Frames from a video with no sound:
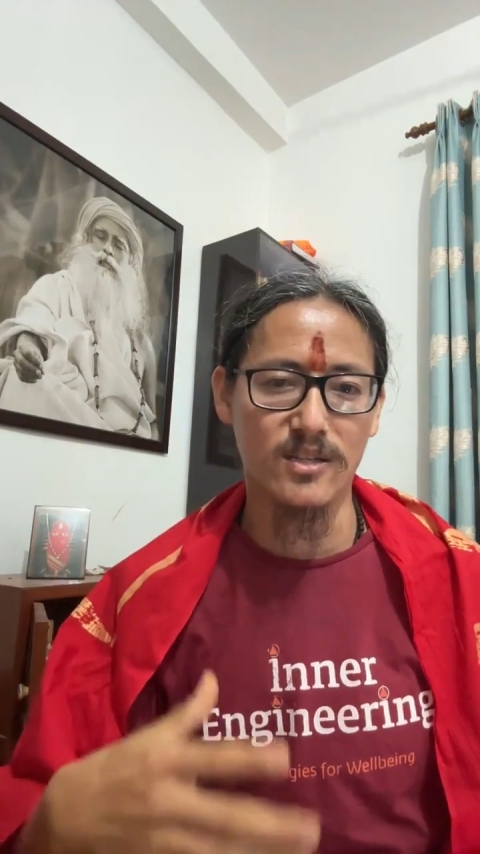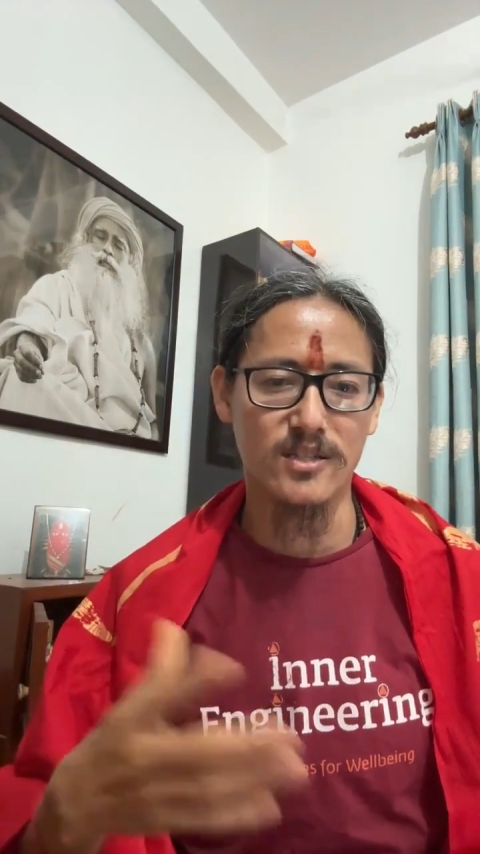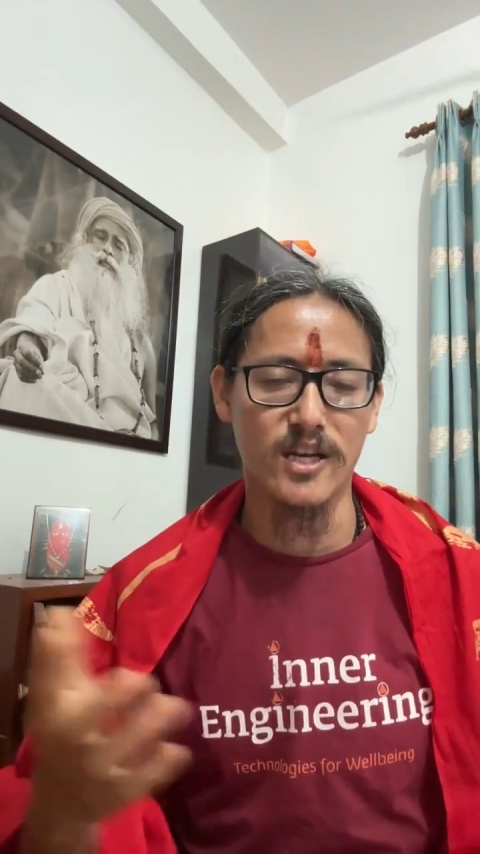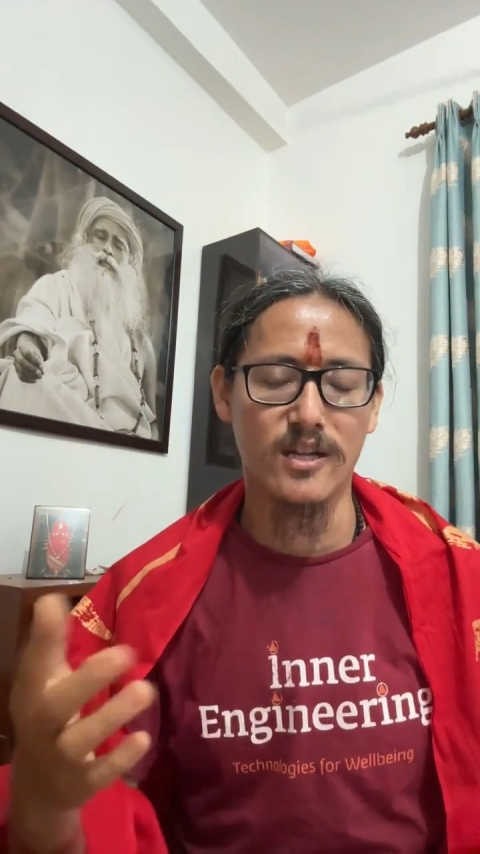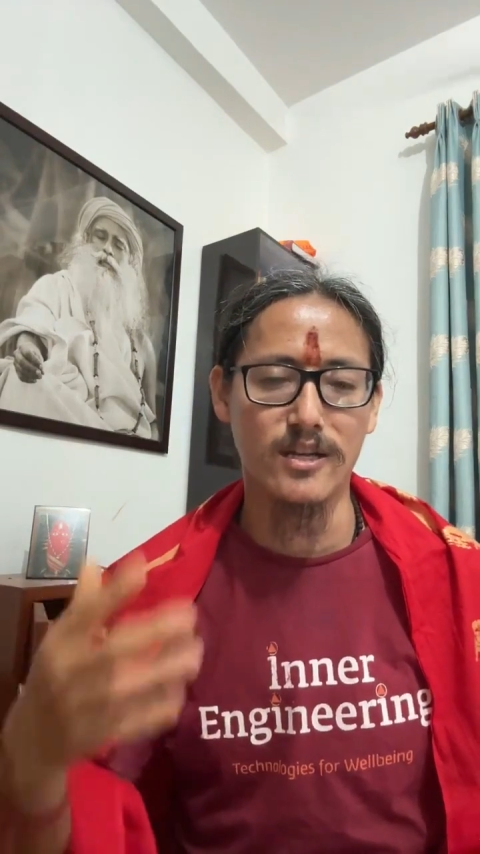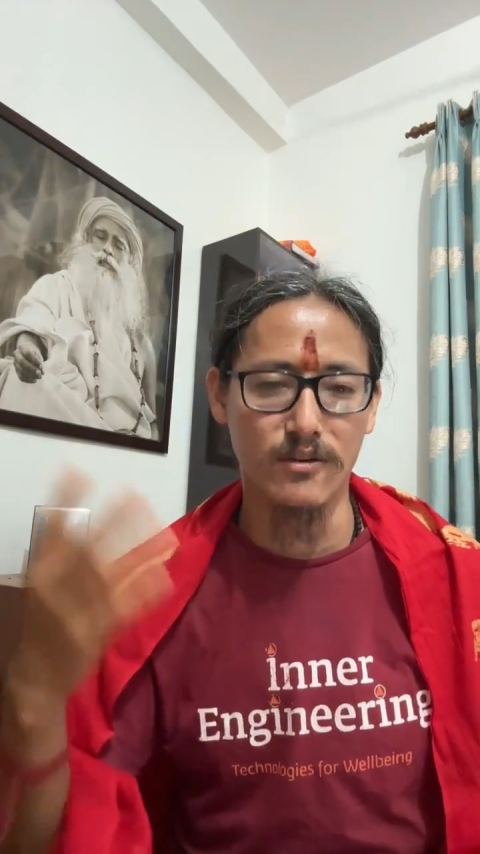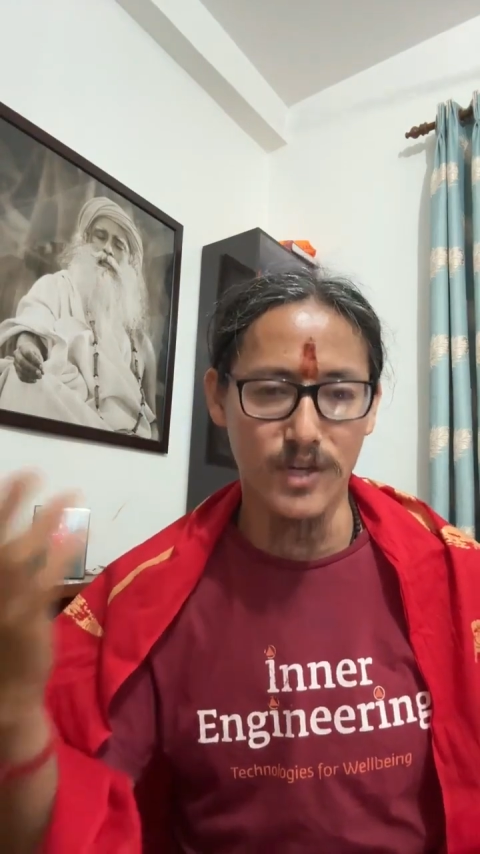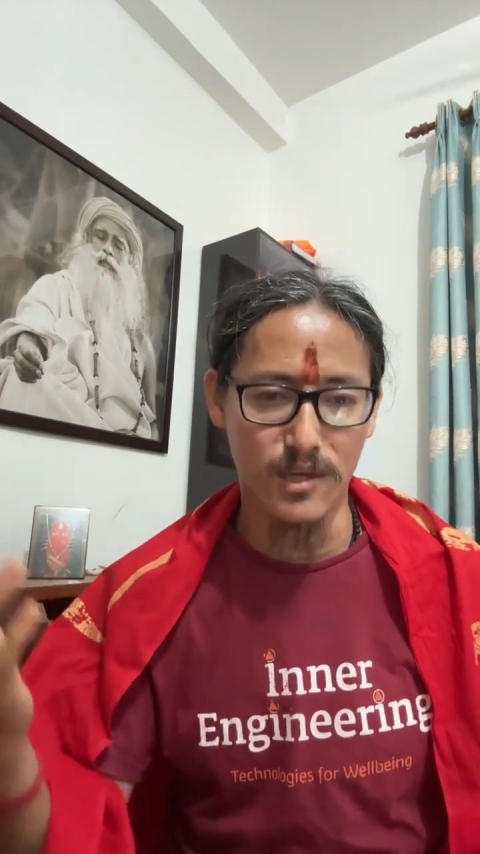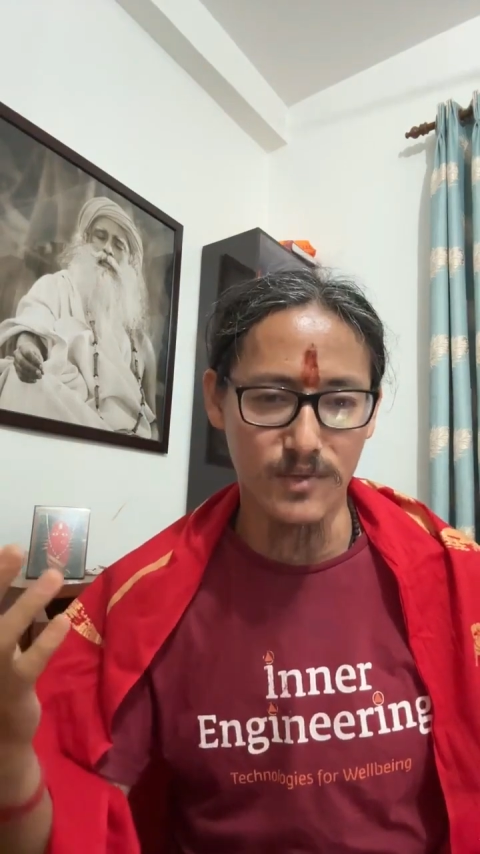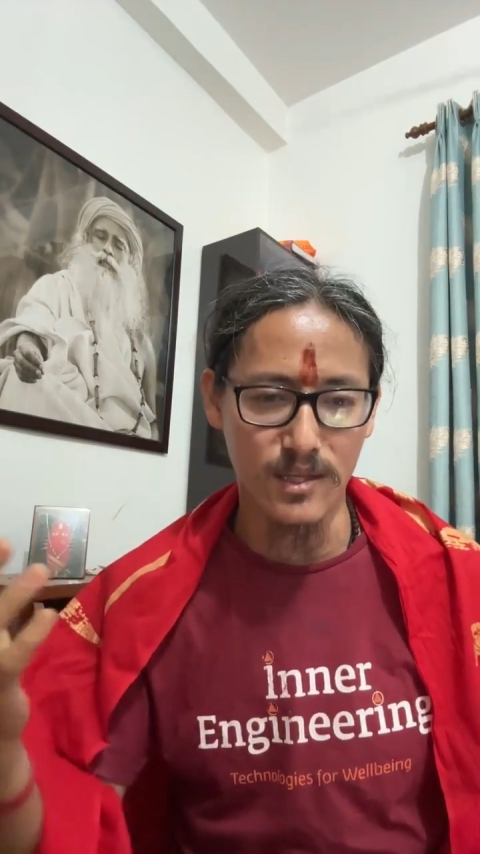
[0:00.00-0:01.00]
just like Linga
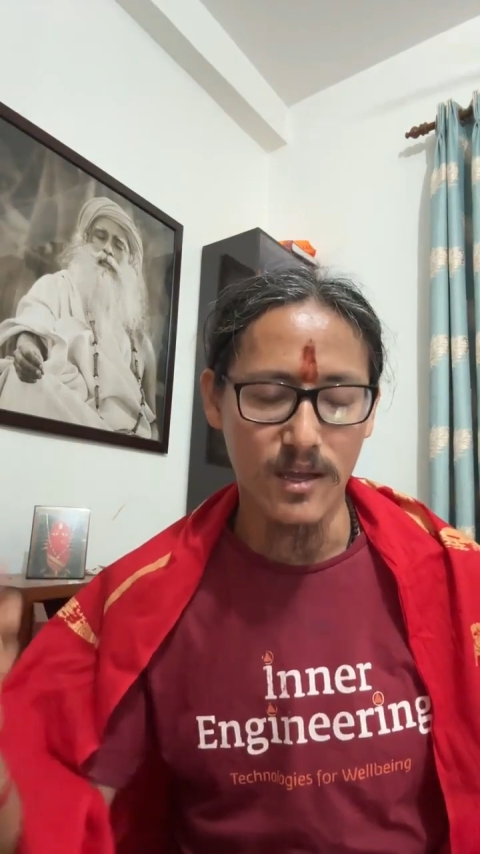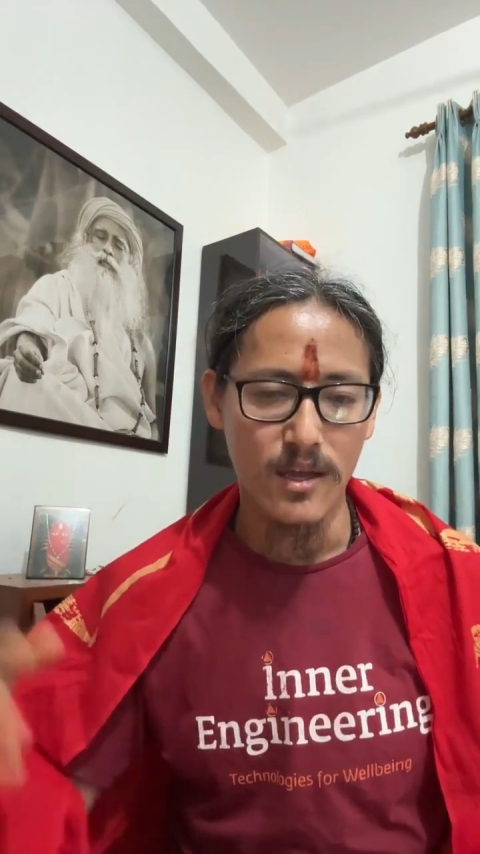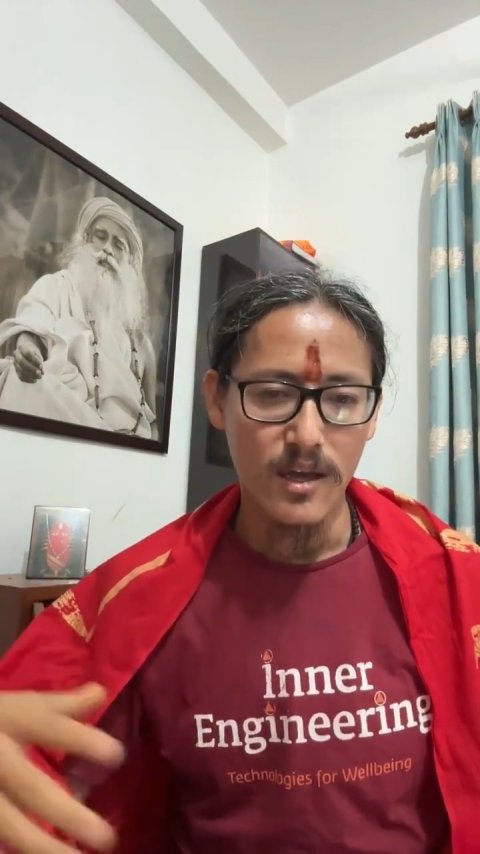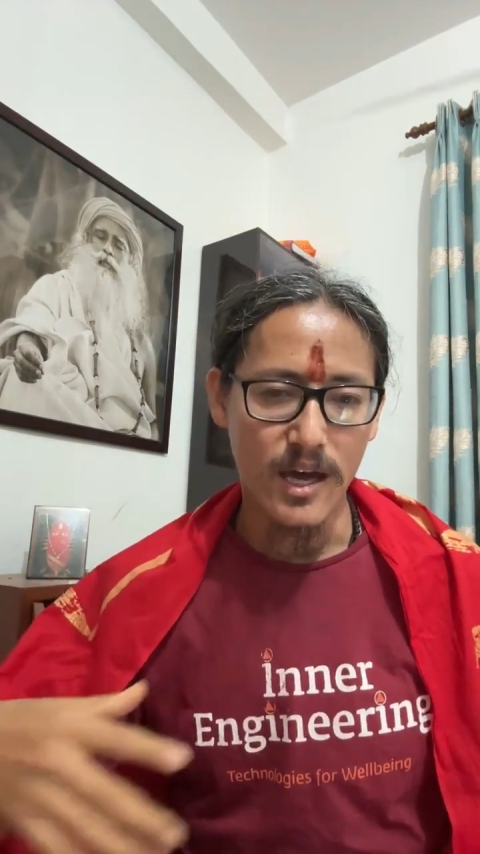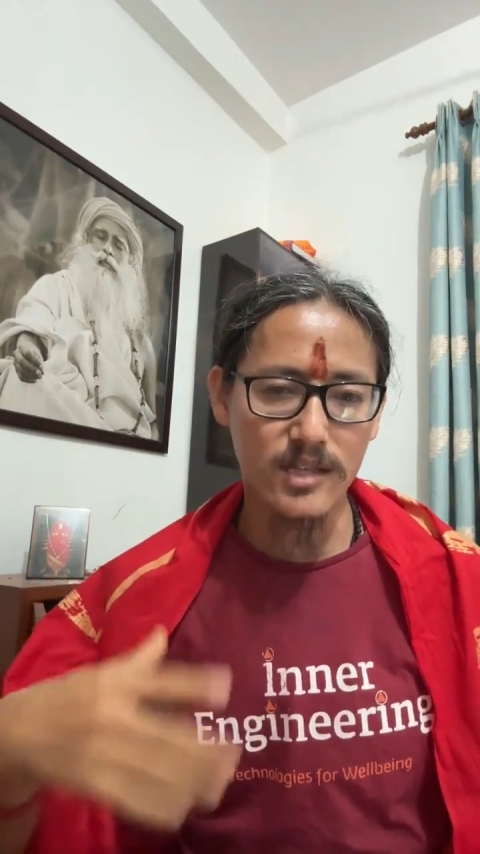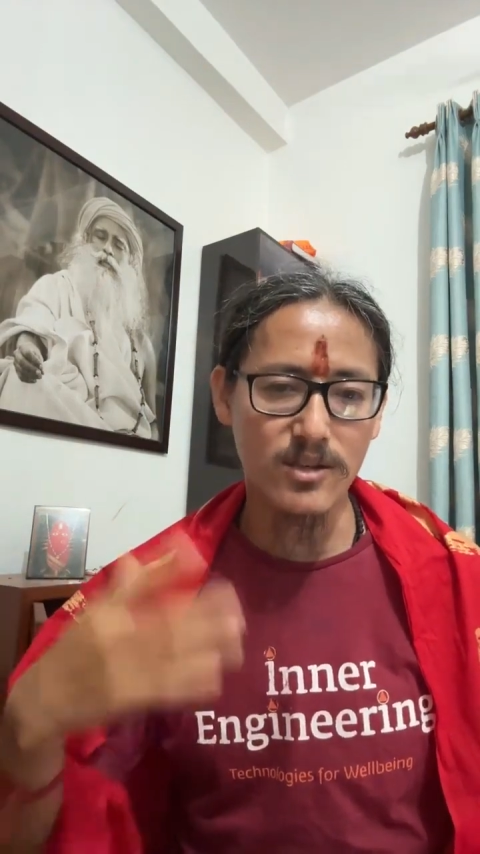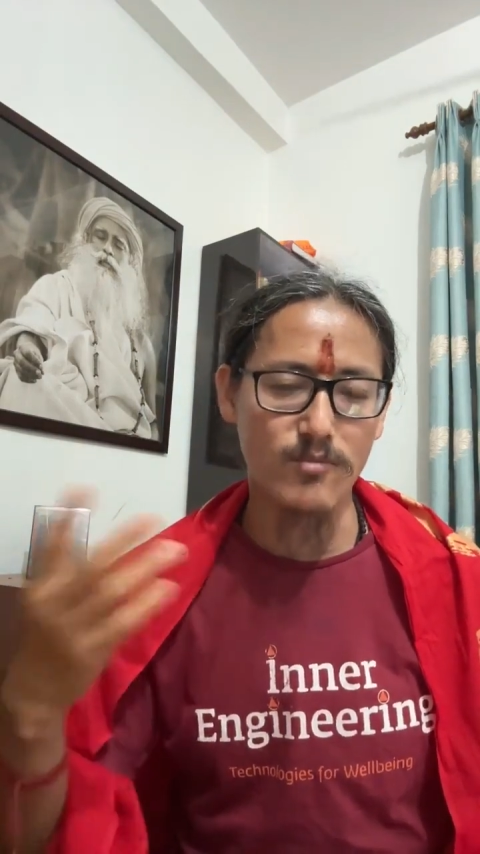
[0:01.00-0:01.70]
Bhairavi has